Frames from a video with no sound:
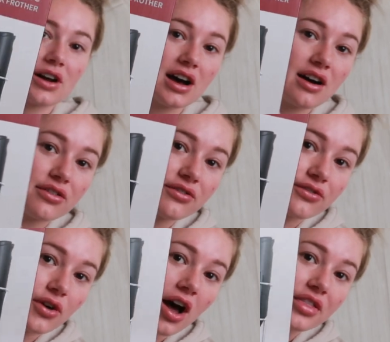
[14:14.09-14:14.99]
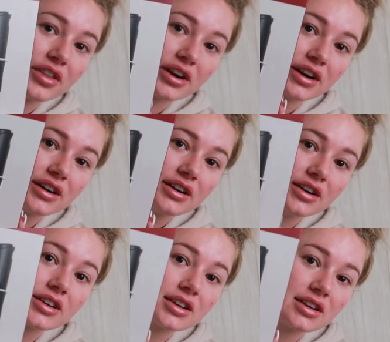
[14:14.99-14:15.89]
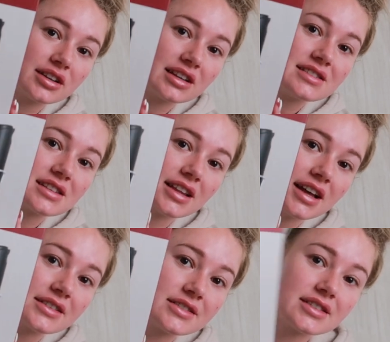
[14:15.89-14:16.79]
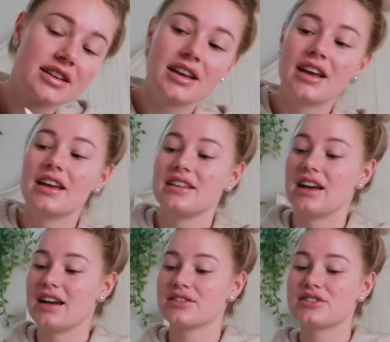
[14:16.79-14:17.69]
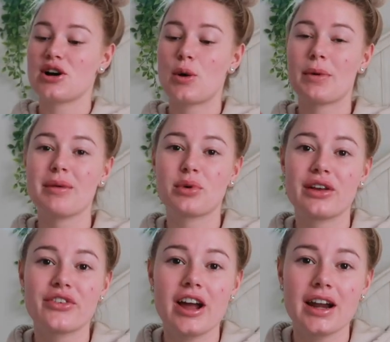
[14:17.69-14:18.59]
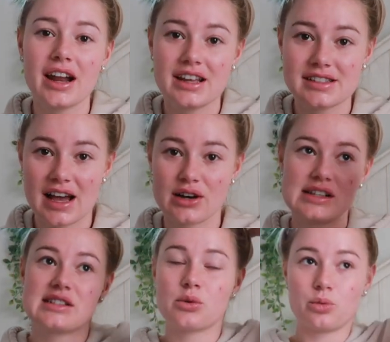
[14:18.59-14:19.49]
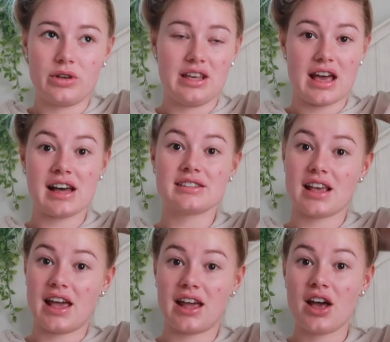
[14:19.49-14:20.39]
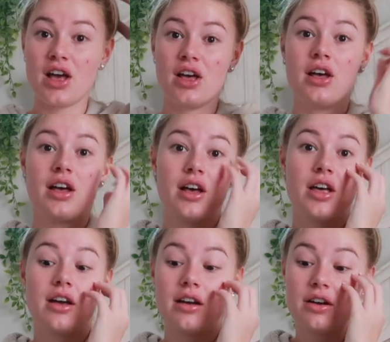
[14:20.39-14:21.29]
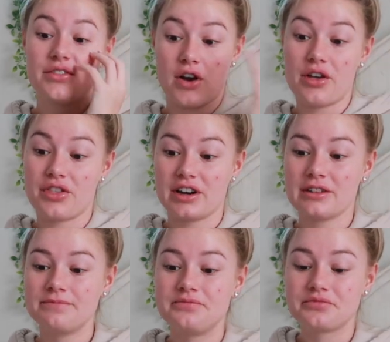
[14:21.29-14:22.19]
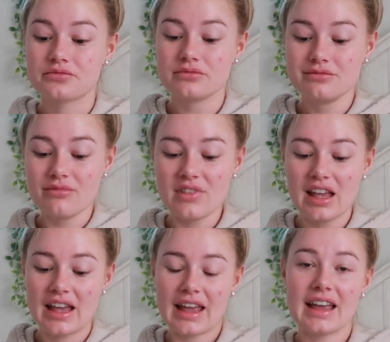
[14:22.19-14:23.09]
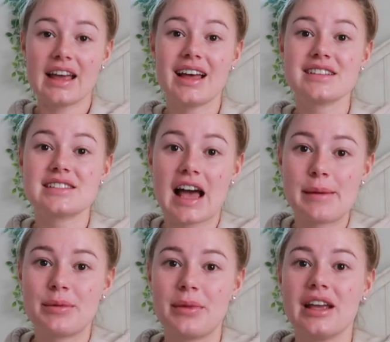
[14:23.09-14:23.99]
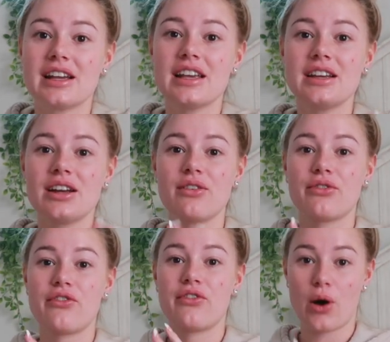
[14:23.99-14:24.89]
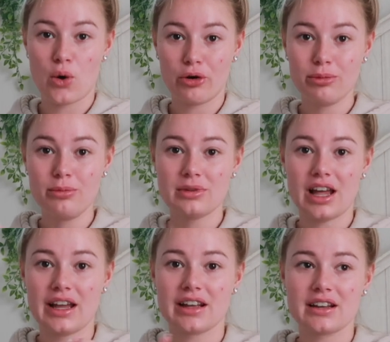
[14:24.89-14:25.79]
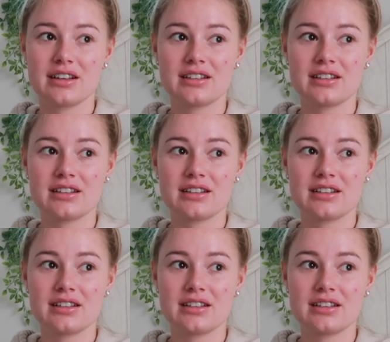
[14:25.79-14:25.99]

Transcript: uh, frother. Can you guys see that? Yeah, so my boyfriend at his house, he has a frother and I've been making foam, like